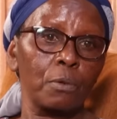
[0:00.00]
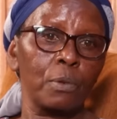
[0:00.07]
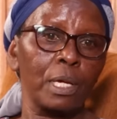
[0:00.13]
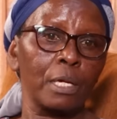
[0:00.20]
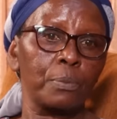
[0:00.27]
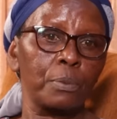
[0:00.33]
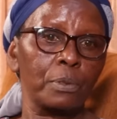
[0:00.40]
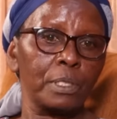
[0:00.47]
We
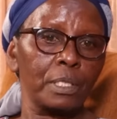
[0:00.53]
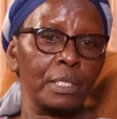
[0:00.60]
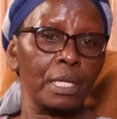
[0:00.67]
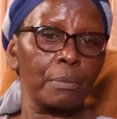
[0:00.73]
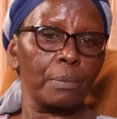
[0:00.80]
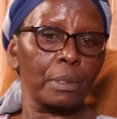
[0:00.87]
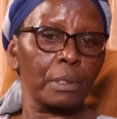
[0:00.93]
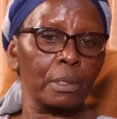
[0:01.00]
had put it
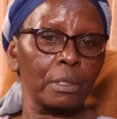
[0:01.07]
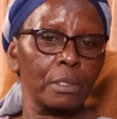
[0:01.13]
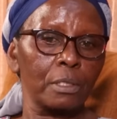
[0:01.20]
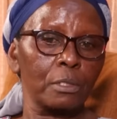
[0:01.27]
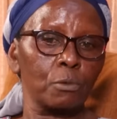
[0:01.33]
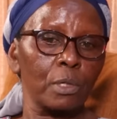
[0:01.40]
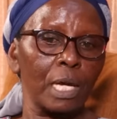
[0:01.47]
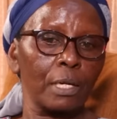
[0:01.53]
there
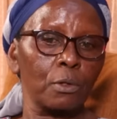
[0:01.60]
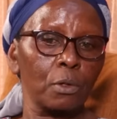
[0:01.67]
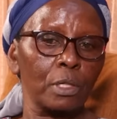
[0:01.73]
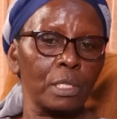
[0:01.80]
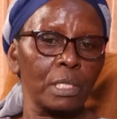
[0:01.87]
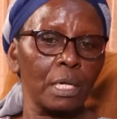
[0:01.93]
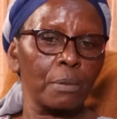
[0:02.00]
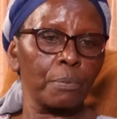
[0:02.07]
because we had
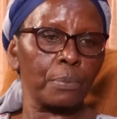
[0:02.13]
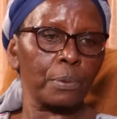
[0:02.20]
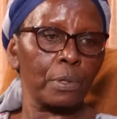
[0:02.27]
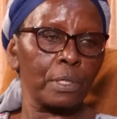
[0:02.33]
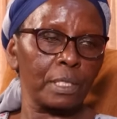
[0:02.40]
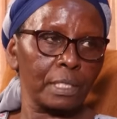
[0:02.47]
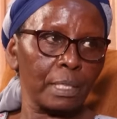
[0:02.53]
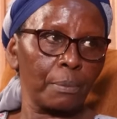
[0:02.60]
already
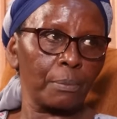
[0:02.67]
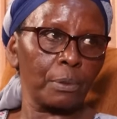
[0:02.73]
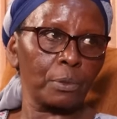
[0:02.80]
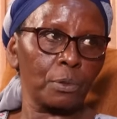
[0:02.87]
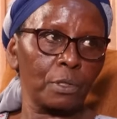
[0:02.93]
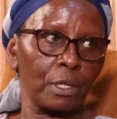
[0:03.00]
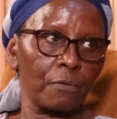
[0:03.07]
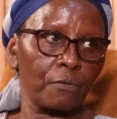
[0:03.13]
employed
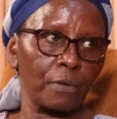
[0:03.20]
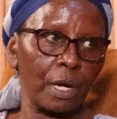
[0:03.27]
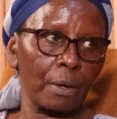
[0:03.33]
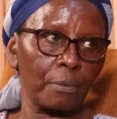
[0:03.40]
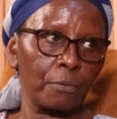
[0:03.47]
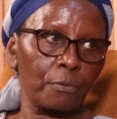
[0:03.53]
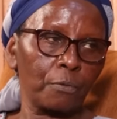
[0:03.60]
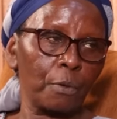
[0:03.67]
somebody on the
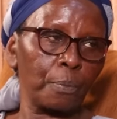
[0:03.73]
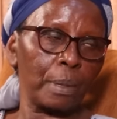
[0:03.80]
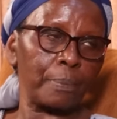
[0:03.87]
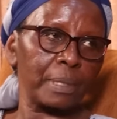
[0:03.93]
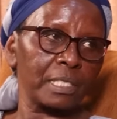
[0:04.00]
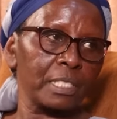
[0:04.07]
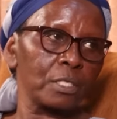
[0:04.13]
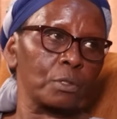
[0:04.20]
farm for
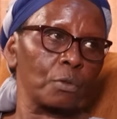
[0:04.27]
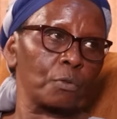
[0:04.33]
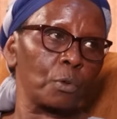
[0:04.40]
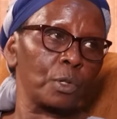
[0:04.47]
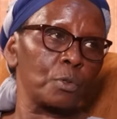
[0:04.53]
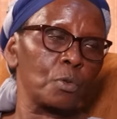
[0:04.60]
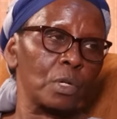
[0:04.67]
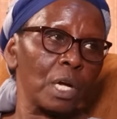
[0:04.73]
purposes of
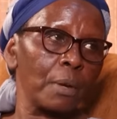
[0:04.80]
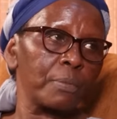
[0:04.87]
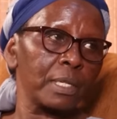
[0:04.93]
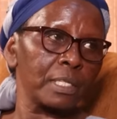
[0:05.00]
when you come,